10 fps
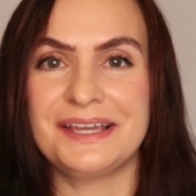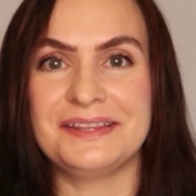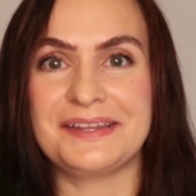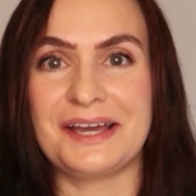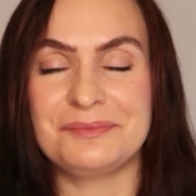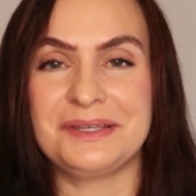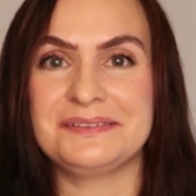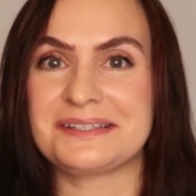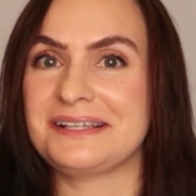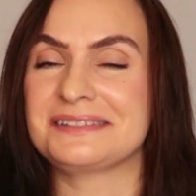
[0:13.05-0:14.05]
and that
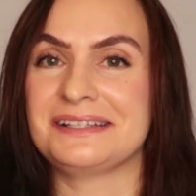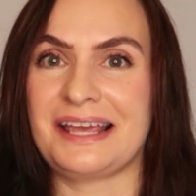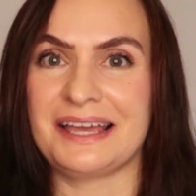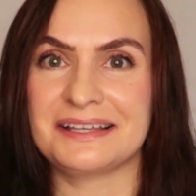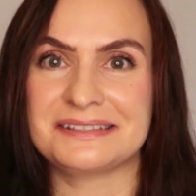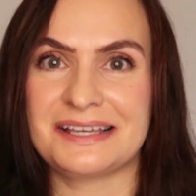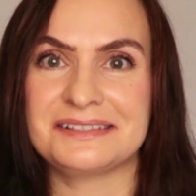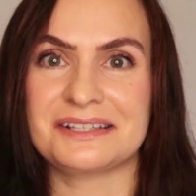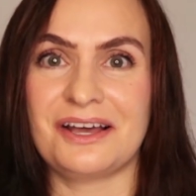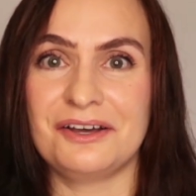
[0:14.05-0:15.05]
means it's an
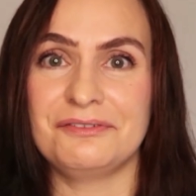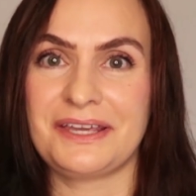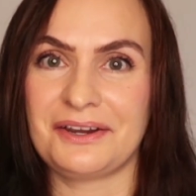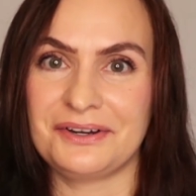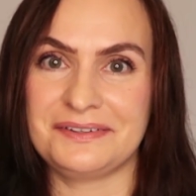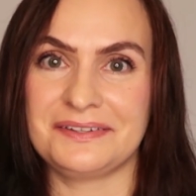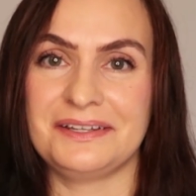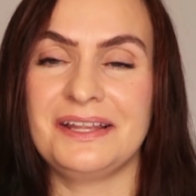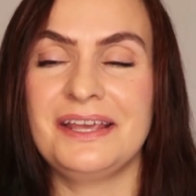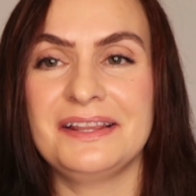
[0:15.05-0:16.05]
excess of
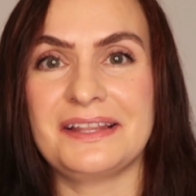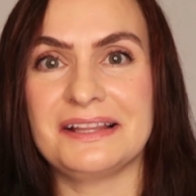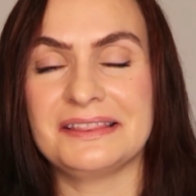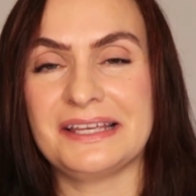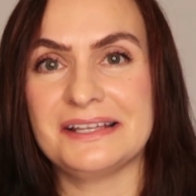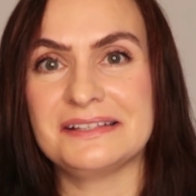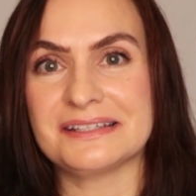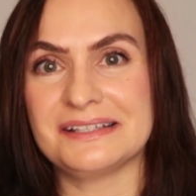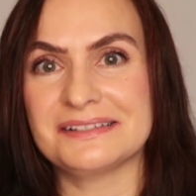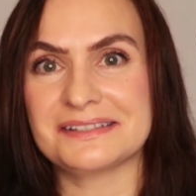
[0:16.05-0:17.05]
keratin that
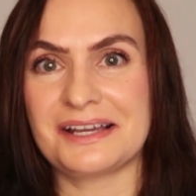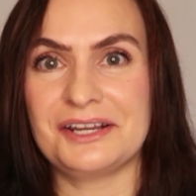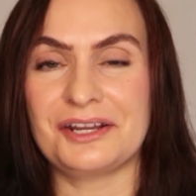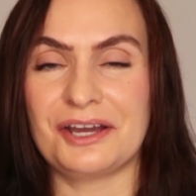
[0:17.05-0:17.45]
lands inside